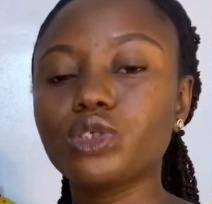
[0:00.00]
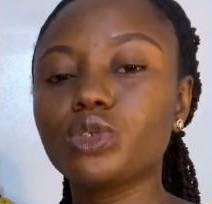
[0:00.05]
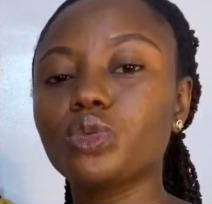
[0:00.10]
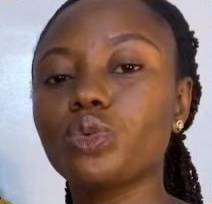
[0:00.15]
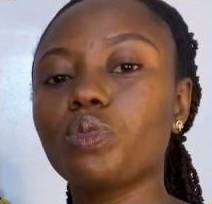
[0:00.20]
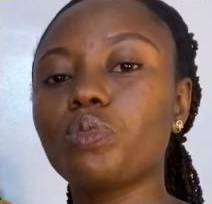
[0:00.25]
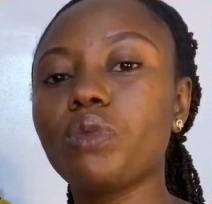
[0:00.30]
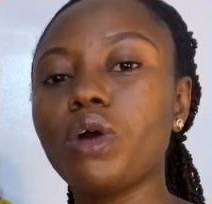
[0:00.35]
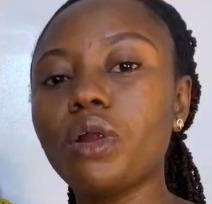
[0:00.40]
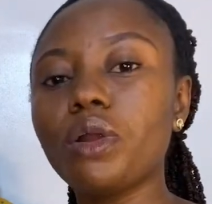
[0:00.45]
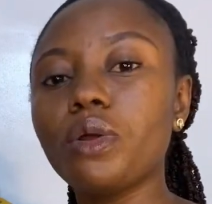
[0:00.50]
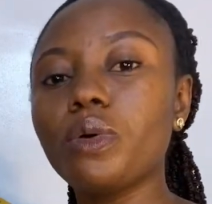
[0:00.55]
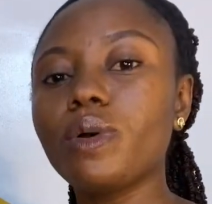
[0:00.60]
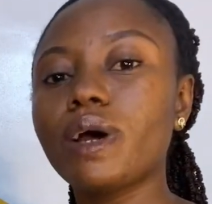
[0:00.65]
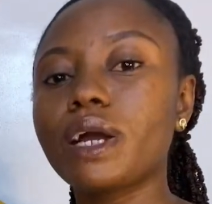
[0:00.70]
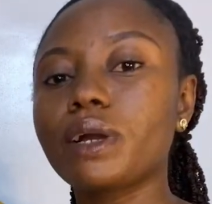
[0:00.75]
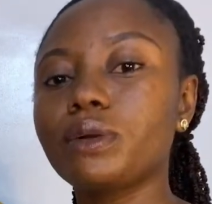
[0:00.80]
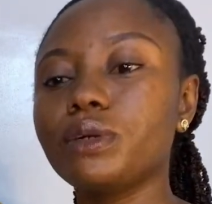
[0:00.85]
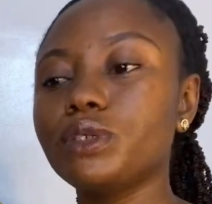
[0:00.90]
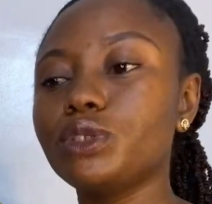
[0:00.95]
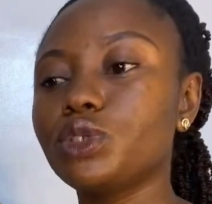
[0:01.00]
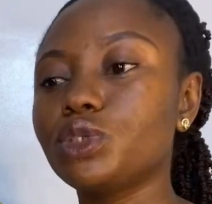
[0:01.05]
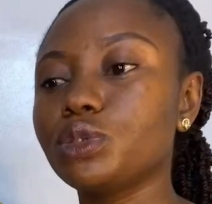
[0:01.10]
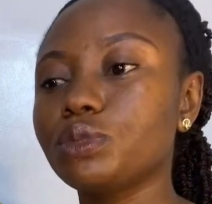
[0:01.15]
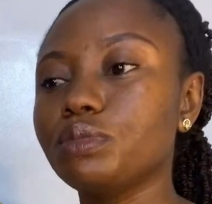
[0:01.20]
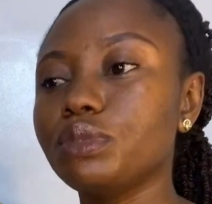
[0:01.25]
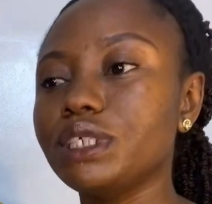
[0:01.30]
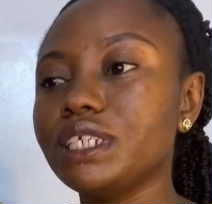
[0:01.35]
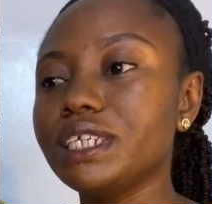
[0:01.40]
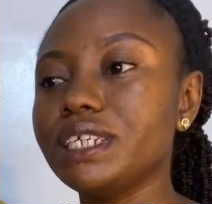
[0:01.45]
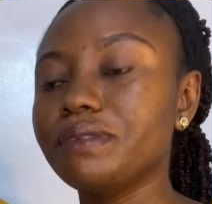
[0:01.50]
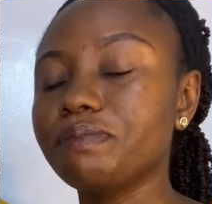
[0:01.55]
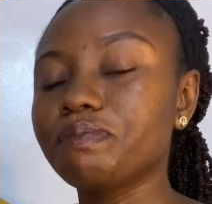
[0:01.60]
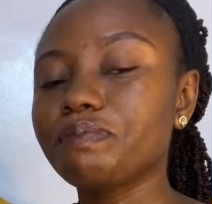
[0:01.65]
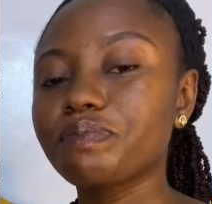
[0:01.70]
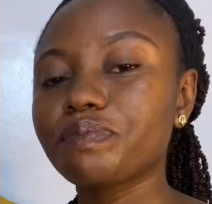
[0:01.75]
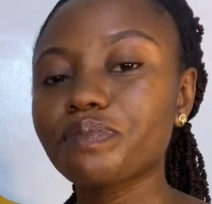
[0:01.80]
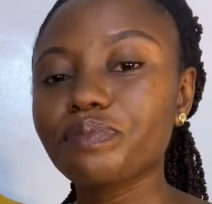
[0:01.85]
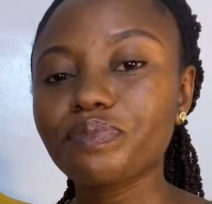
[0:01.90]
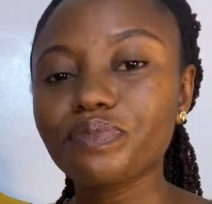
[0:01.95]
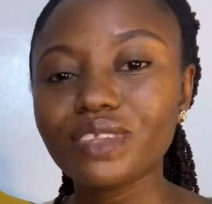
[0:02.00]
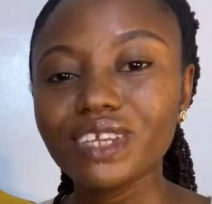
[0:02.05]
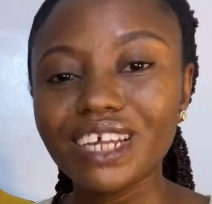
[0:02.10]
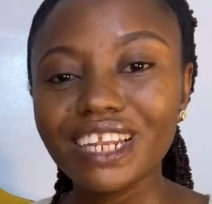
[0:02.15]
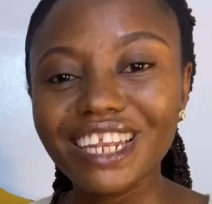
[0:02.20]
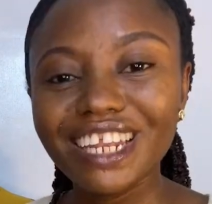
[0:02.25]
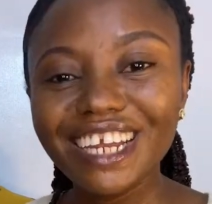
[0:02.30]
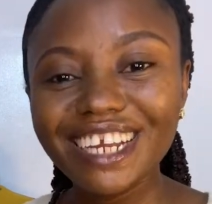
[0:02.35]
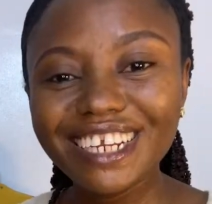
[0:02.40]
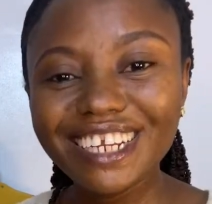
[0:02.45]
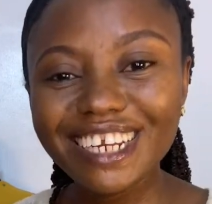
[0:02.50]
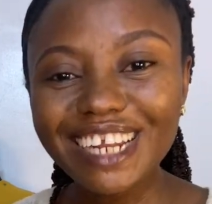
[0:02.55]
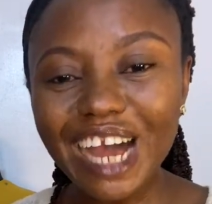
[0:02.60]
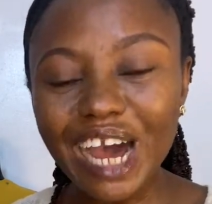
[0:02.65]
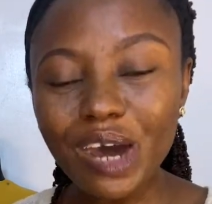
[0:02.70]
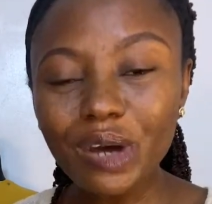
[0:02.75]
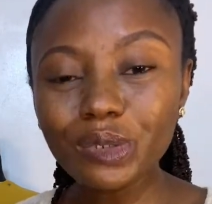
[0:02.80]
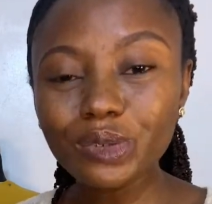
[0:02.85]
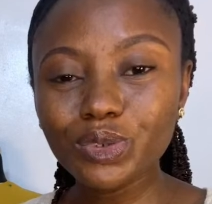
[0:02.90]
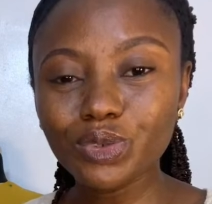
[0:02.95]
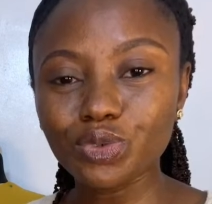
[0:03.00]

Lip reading: Tomorrow we are going to be learning how